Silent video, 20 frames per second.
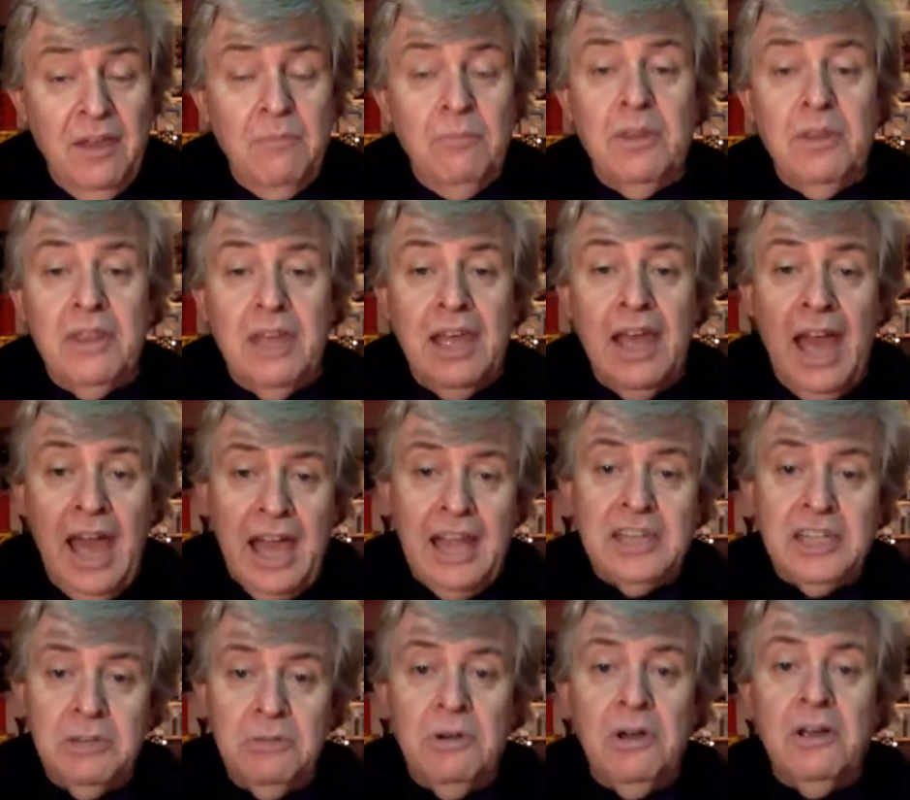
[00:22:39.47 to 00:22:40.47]
But then
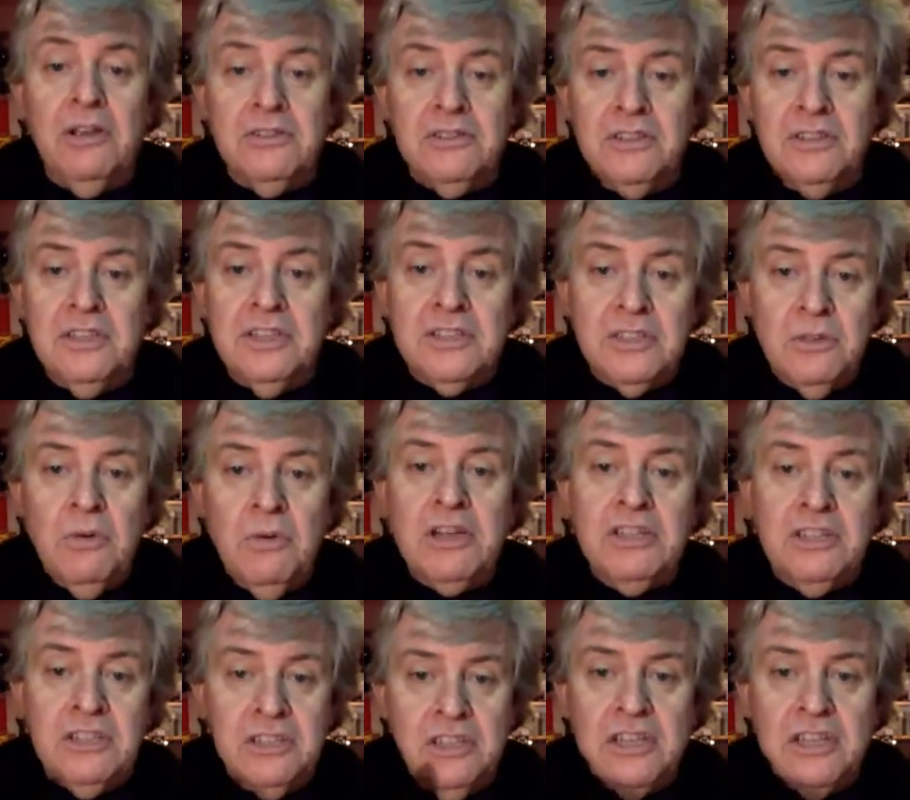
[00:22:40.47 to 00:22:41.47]
to answer this
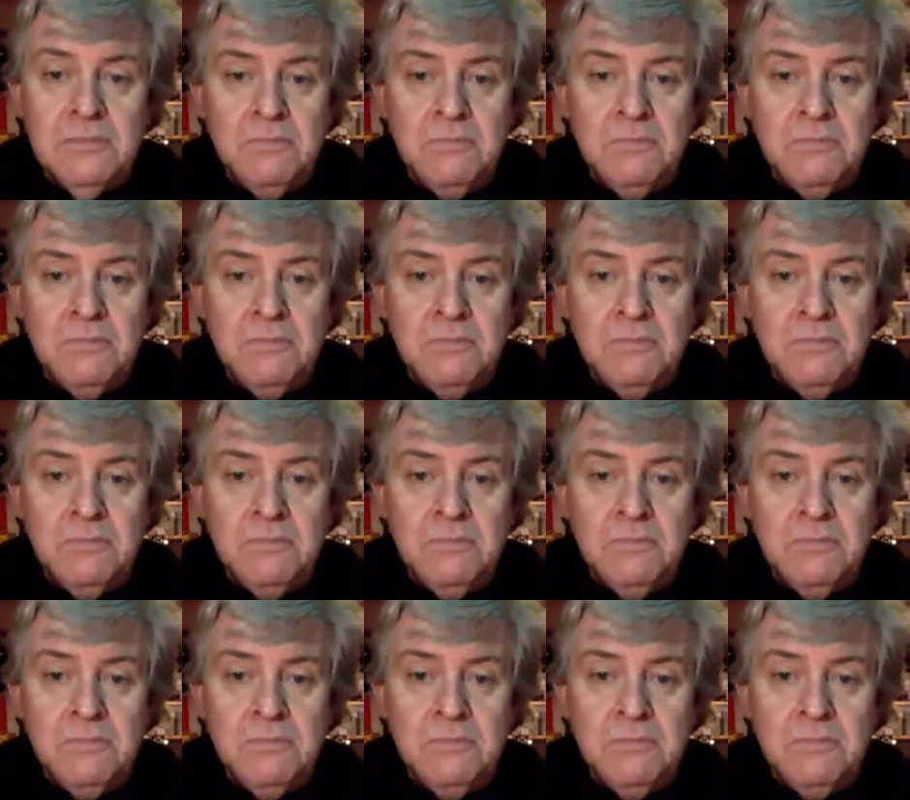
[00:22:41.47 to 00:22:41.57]
question, this